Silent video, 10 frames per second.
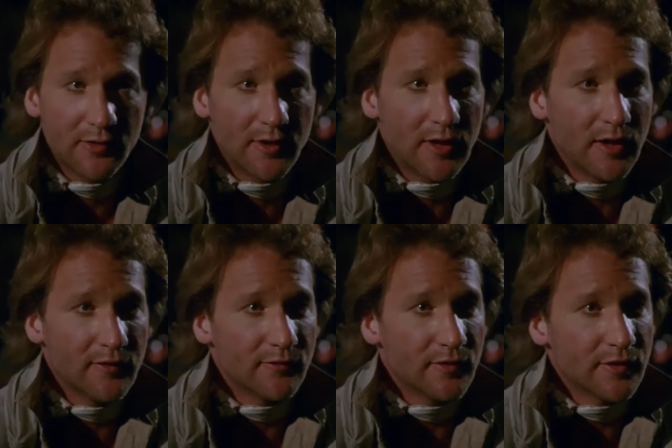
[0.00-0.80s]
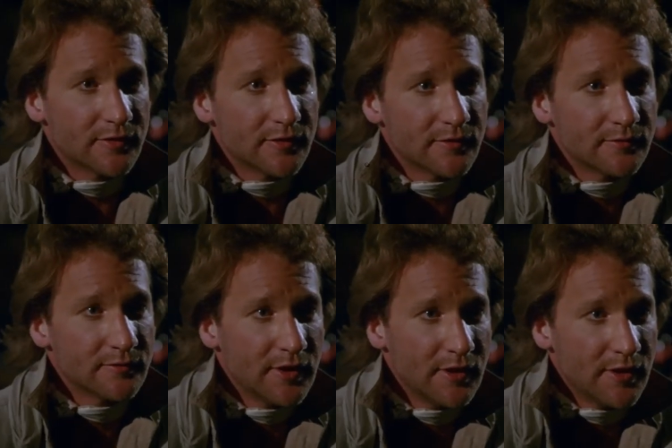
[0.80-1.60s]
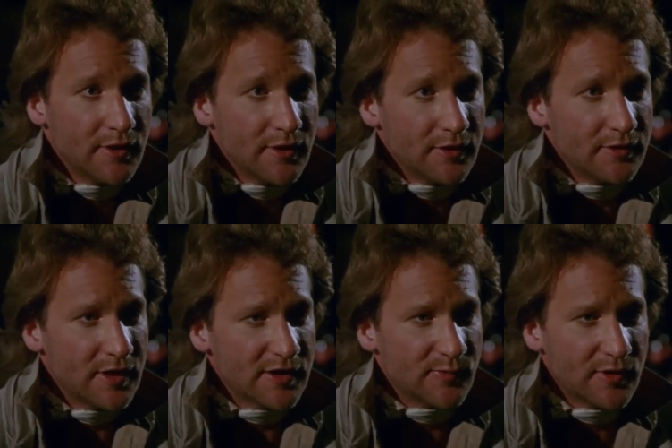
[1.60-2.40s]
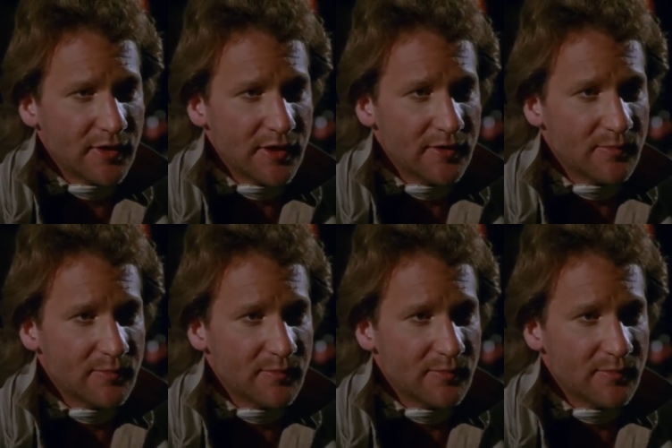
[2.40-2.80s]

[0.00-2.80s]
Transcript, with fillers: We were in love once. Desperately